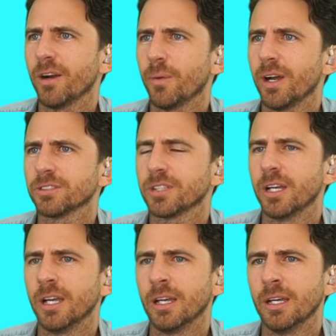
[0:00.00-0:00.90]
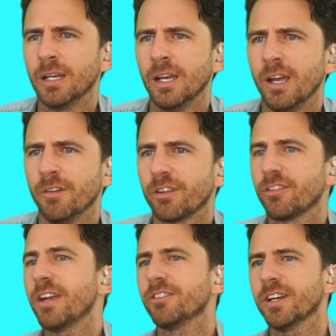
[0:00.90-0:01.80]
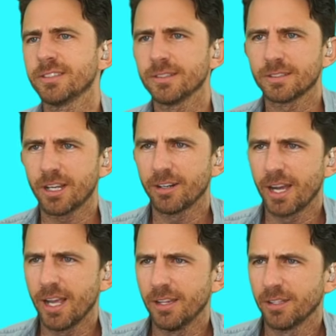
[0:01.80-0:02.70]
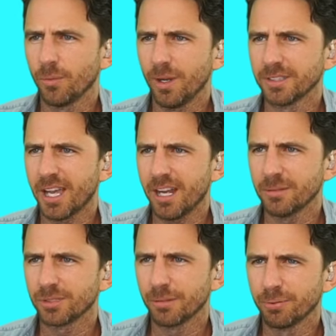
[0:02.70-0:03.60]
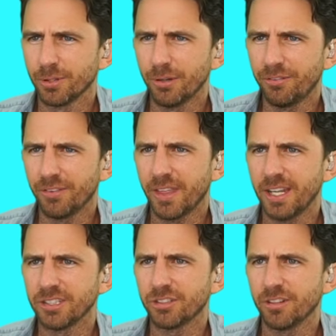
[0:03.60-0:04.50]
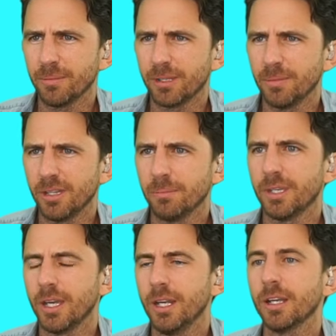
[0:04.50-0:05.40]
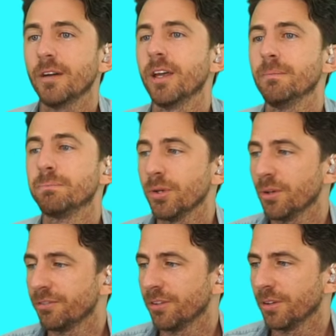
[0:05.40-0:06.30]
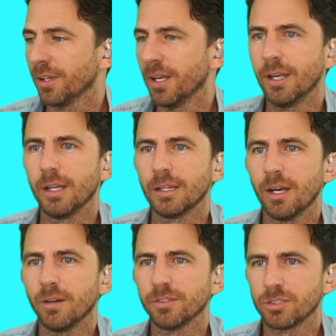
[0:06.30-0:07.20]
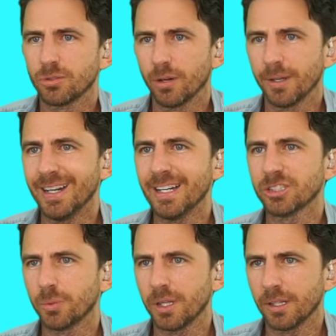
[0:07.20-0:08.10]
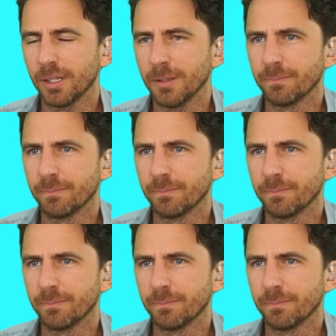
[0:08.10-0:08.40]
Wells. For the right reasons, Sarah Hyland and Wells Adams are proof that Instagram can be the beginning of a beautiful love story. Us Weekly